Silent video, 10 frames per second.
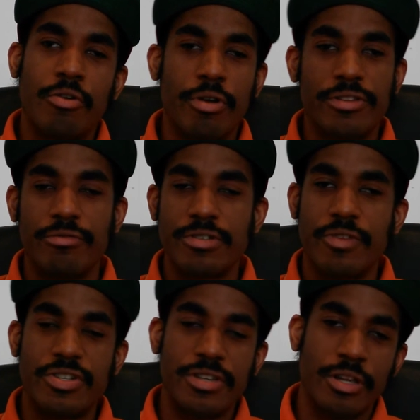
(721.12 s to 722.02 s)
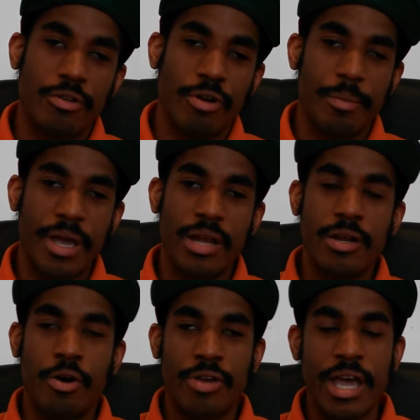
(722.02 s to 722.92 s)
according to his riches and glory, man.
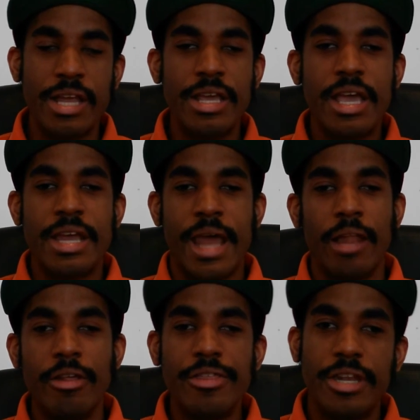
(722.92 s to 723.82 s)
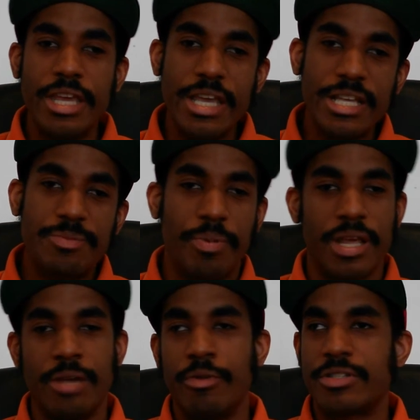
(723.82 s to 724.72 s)
Okay? Not only the needs,
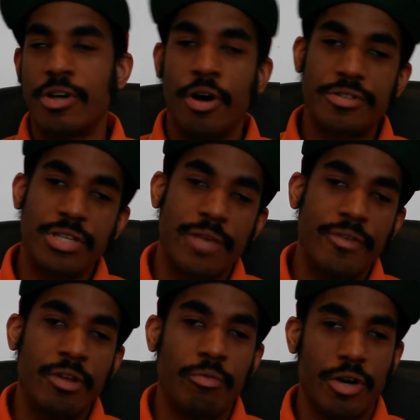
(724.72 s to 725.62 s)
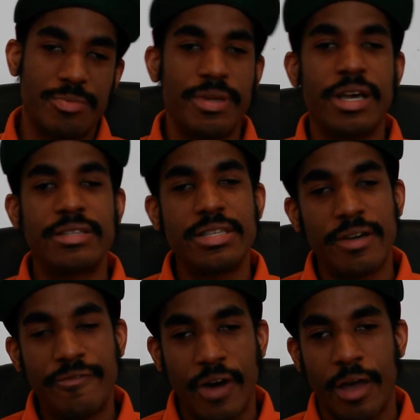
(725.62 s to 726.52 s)
but he wants to also give you the wants. Because he's
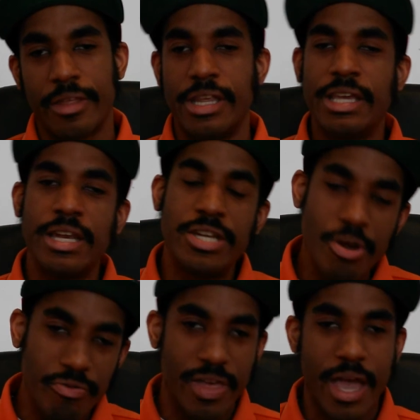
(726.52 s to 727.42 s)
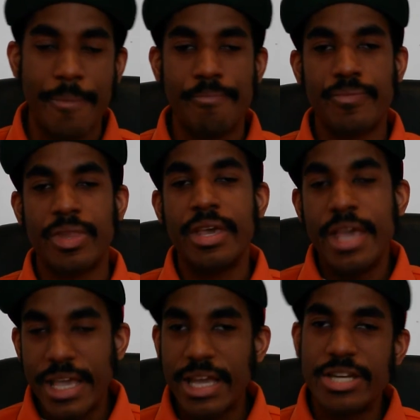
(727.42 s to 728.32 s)
a father, he can do that.
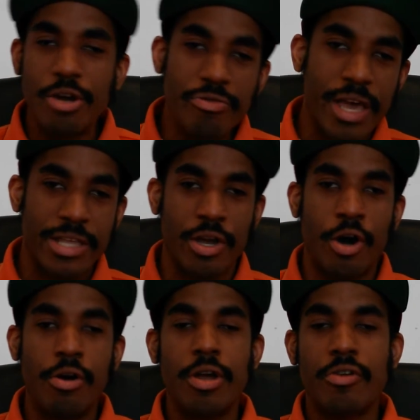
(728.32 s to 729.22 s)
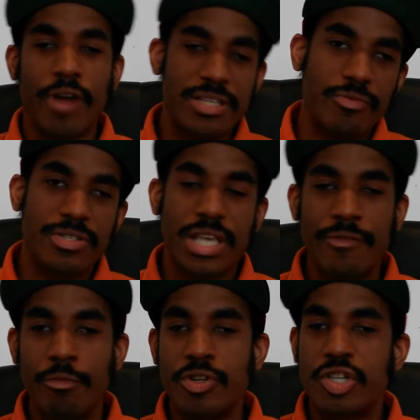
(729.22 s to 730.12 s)
He can do that, y'all. Christ wants to
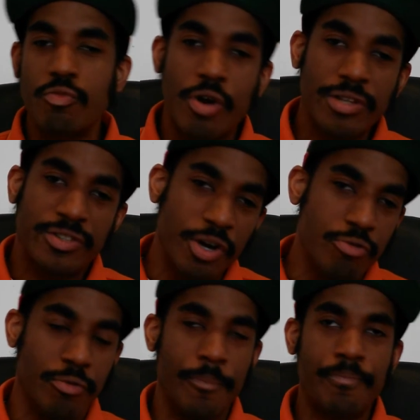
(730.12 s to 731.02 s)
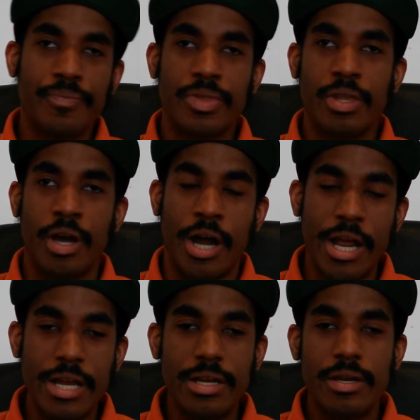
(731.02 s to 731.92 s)
give you what you want too.
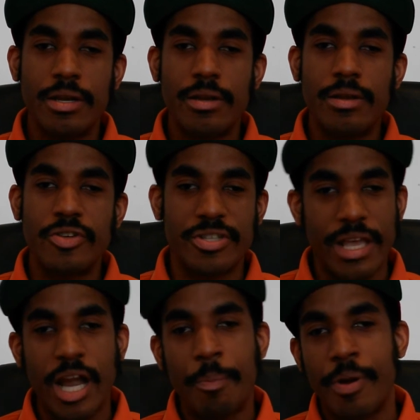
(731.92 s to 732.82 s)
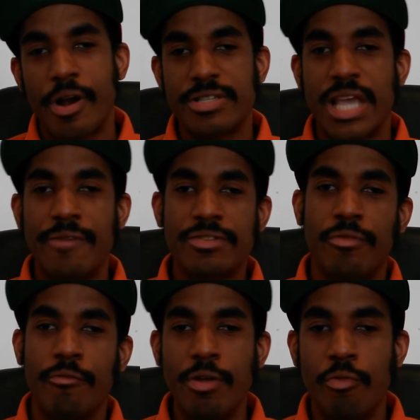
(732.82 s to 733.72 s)
Alright? Just like our parents gave us
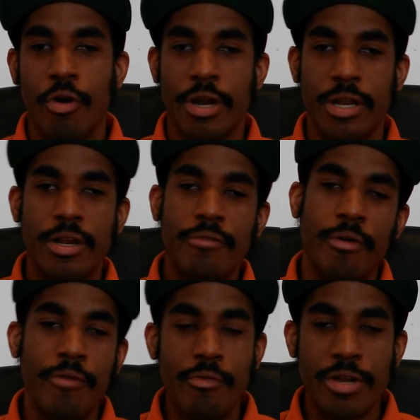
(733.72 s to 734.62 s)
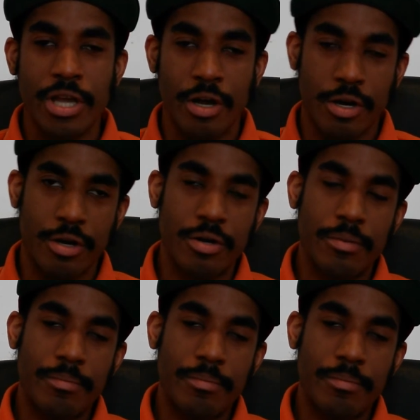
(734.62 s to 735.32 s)
what we wanted when we were younger.